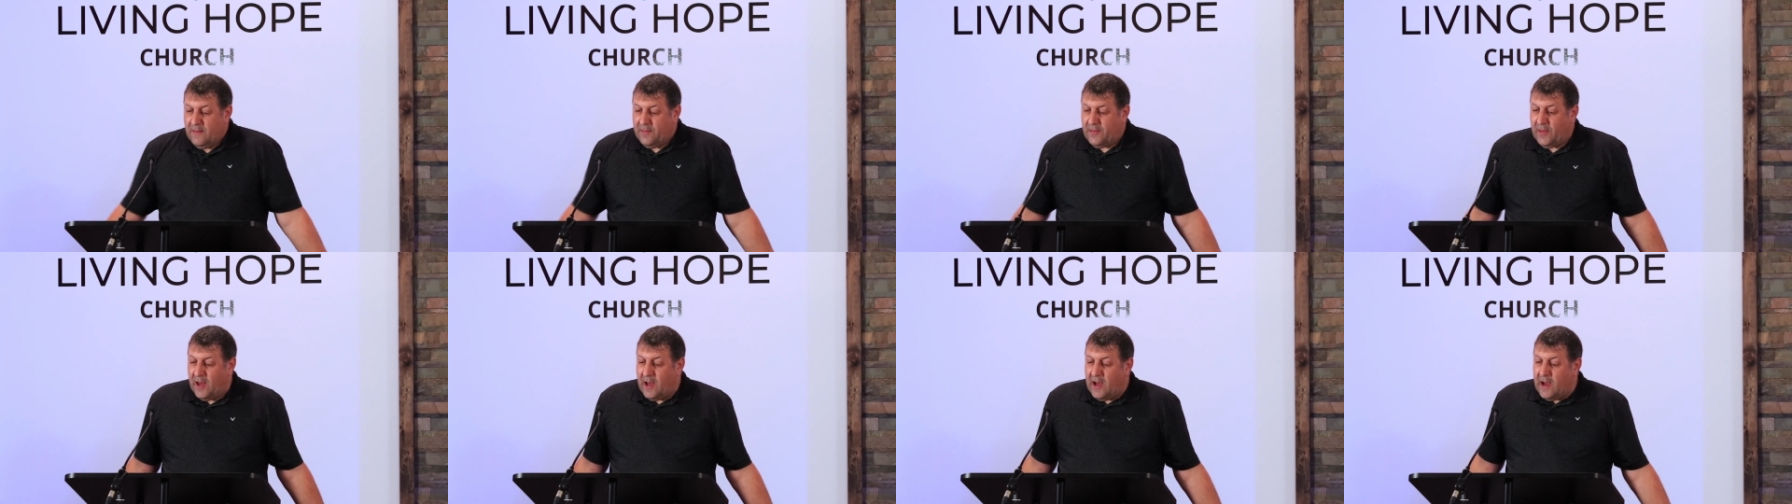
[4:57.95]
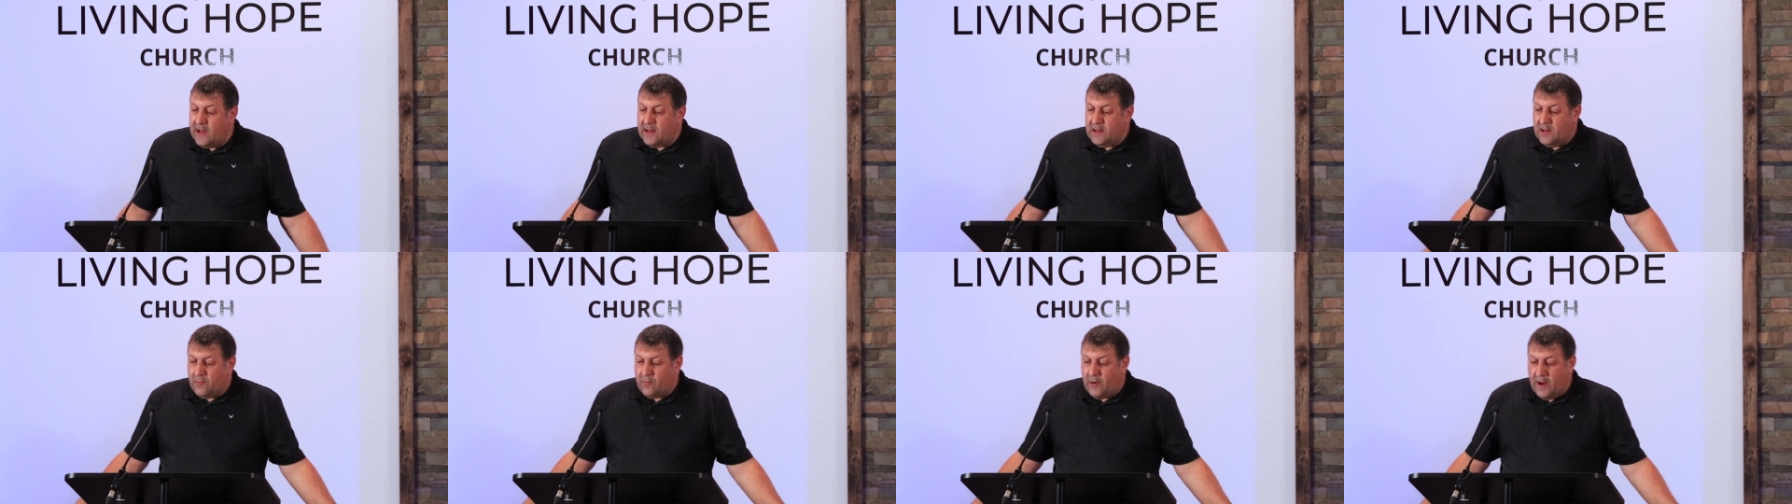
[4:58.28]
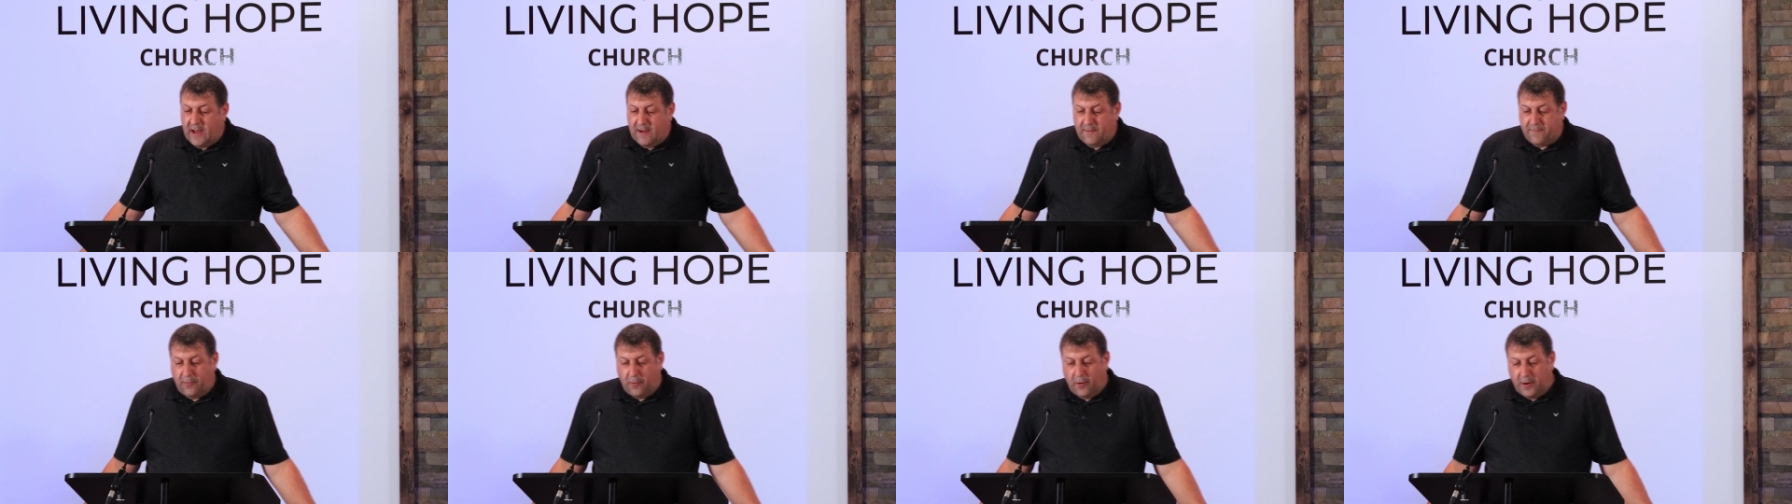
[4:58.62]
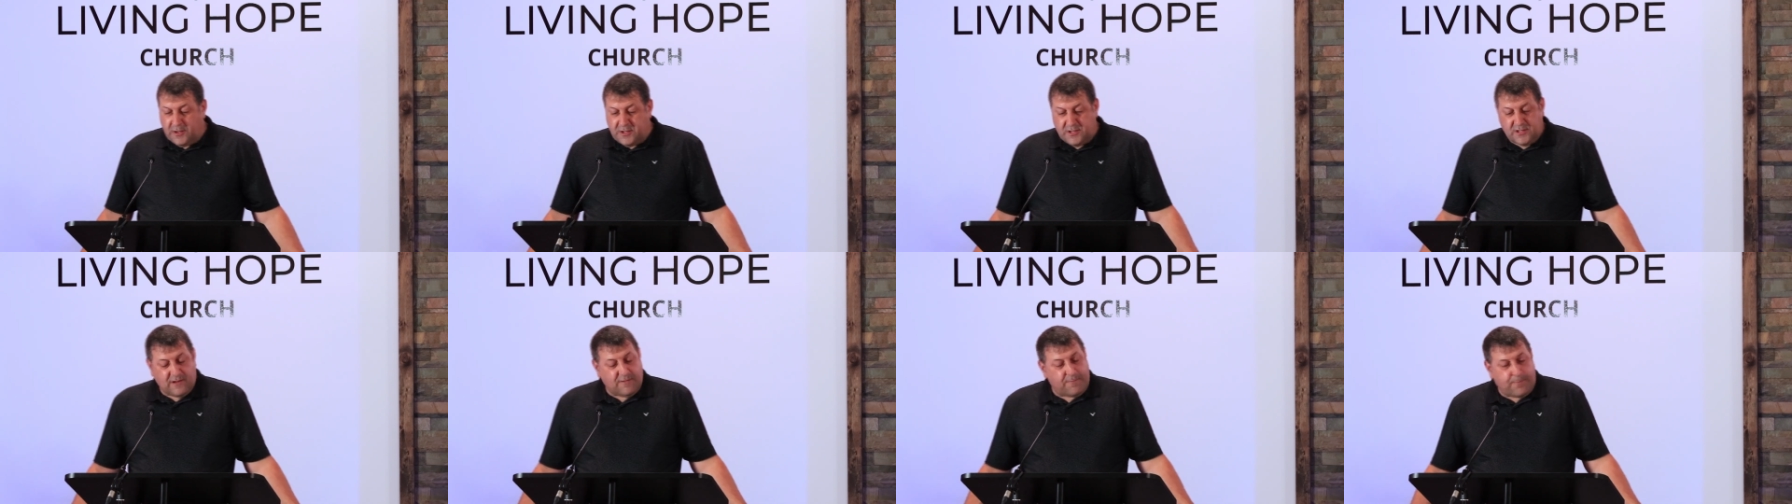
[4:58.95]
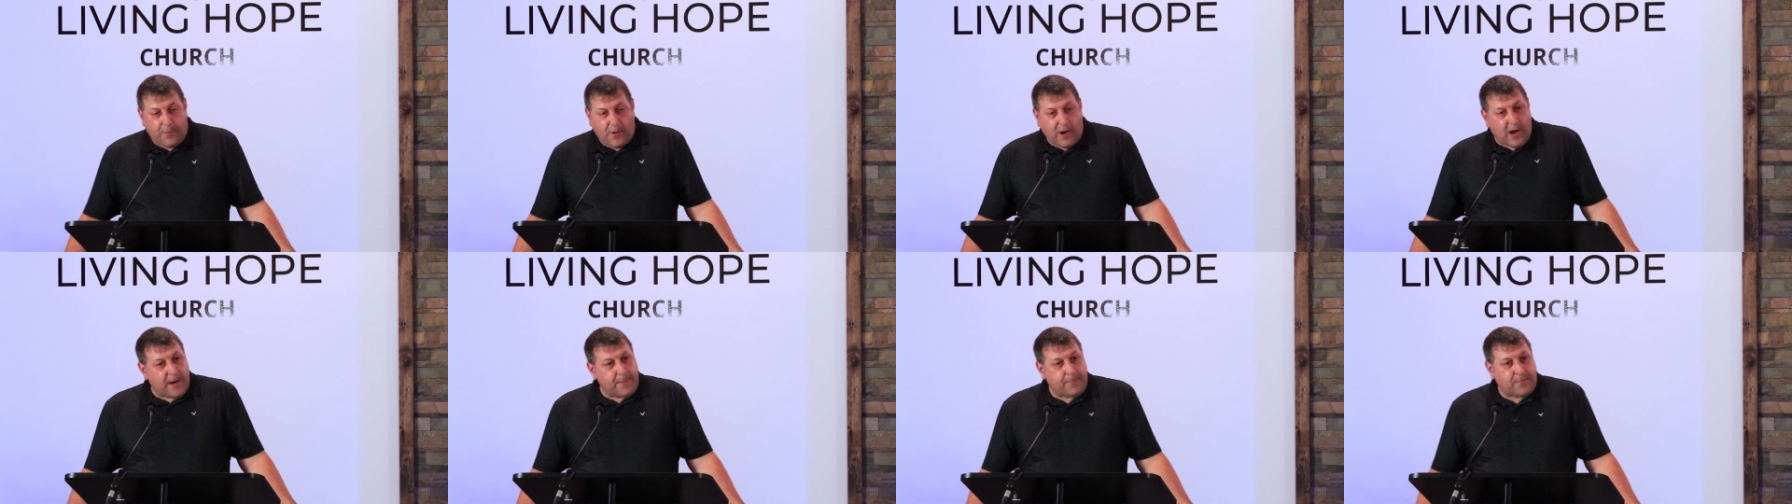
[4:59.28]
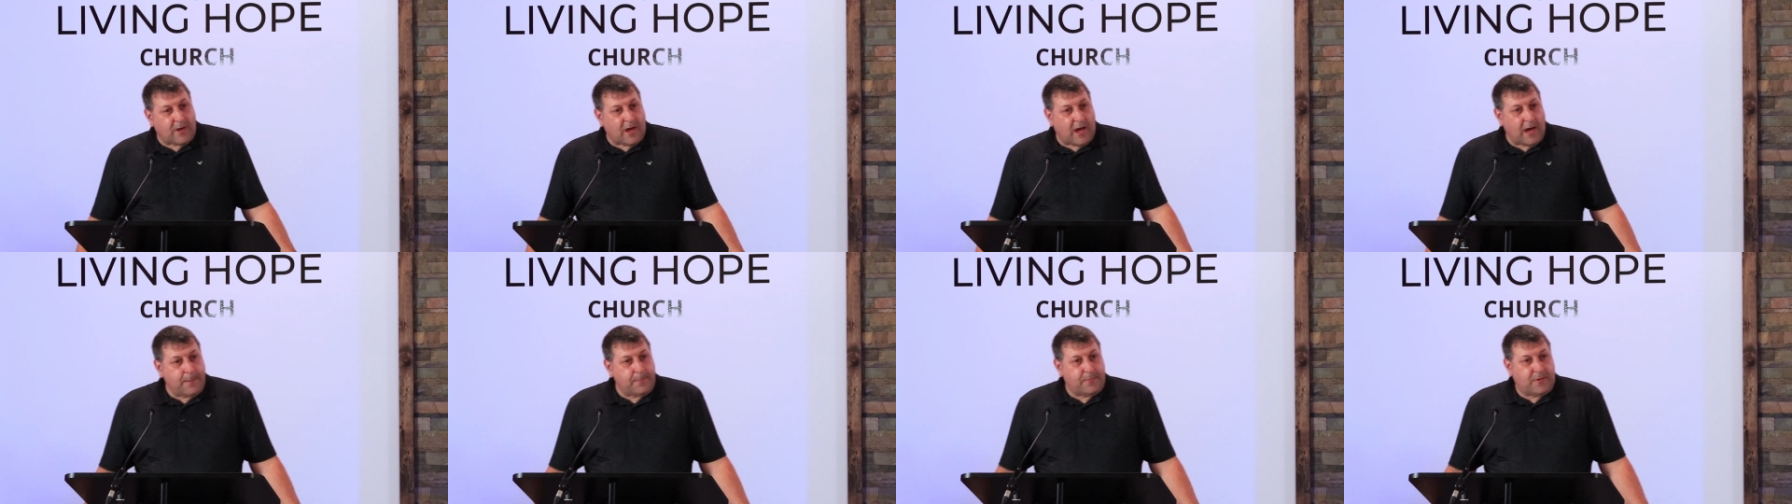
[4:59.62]
the highly ranked voices of
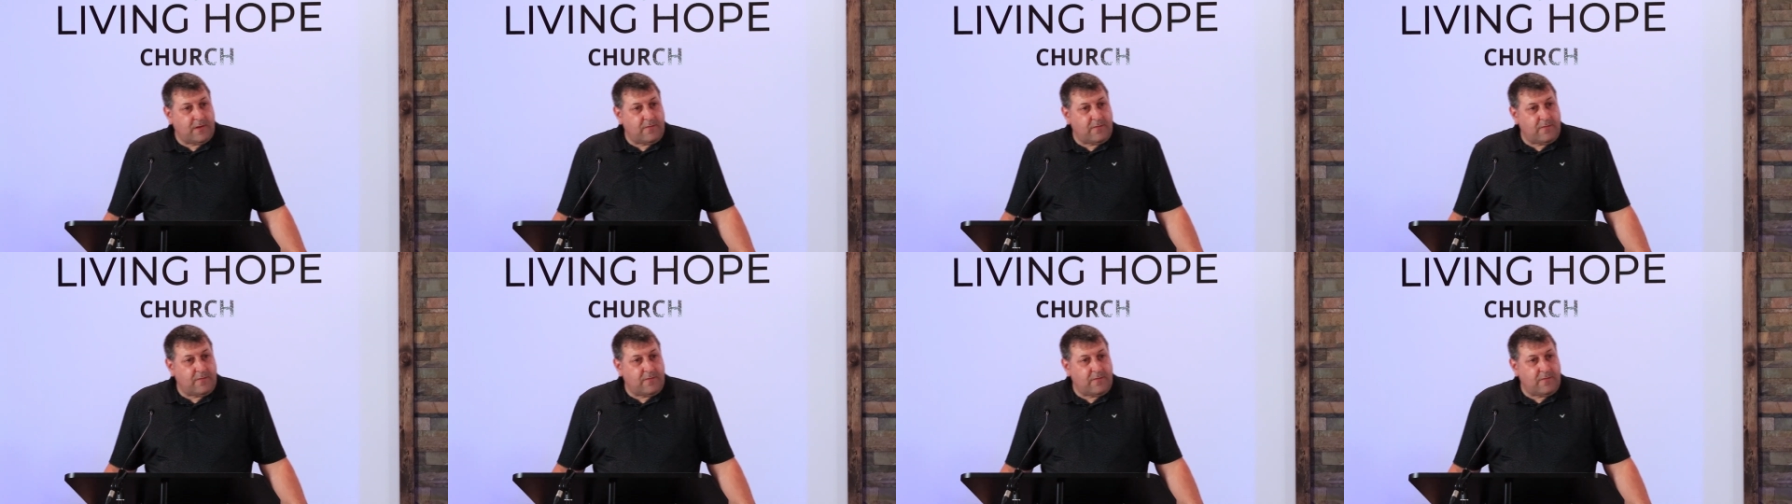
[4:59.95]
primetime